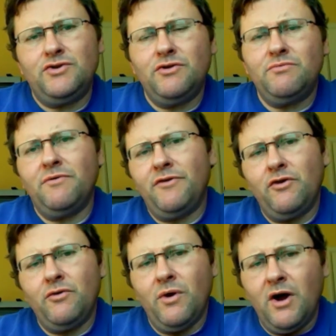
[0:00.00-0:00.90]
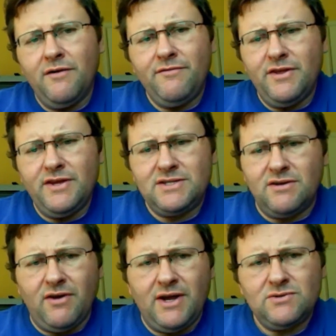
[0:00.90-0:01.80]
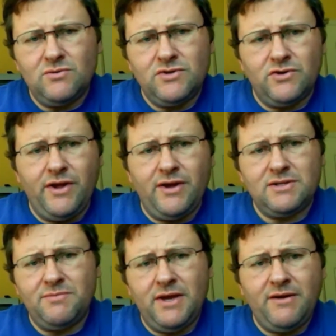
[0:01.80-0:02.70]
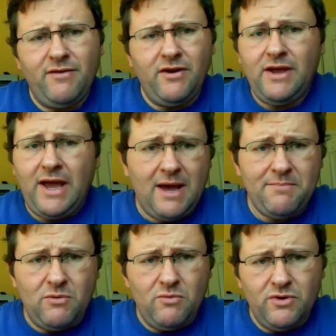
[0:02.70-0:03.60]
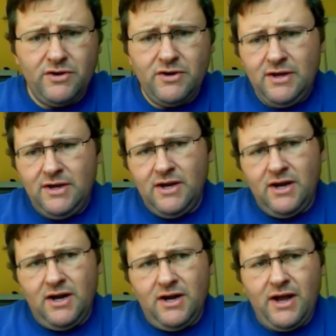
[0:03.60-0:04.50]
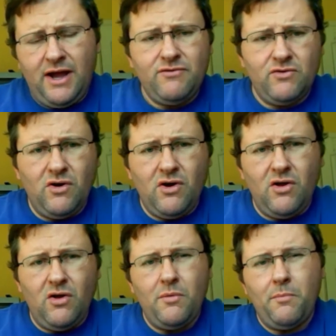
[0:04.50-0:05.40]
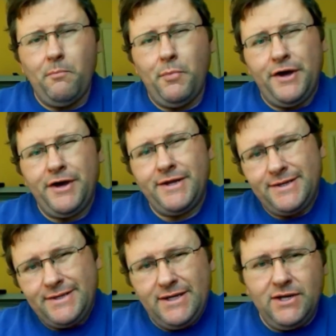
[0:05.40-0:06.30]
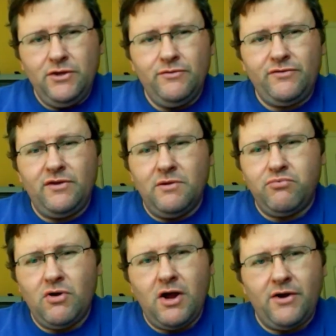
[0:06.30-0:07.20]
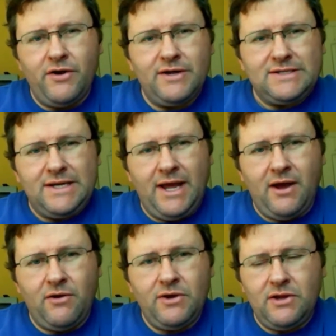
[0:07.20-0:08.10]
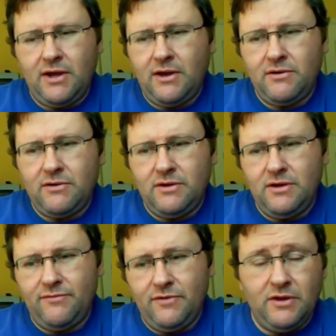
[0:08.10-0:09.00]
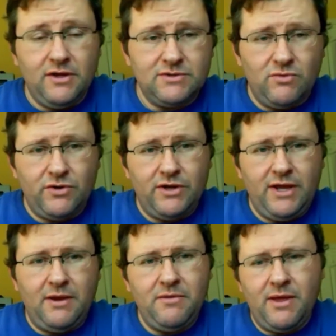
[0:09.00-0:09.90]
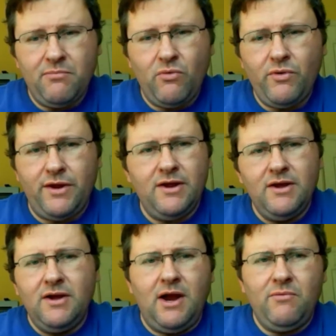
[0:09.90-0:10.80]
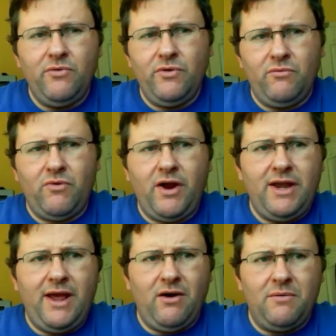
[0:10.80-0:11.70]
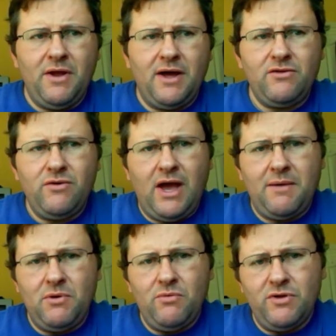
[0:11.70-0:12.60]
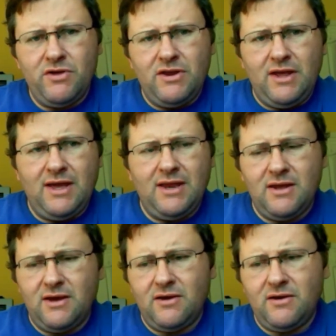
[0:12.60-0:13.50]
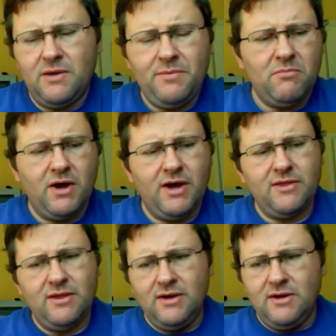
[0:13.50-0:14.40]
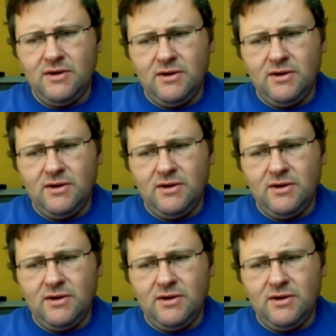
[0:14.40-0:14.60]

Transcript: YouTube review of this device will turn out to be a very happy one after all. But you've seen the progress and how if it does work, it came to that point. Right now I'm not too happy with it, and keep in mind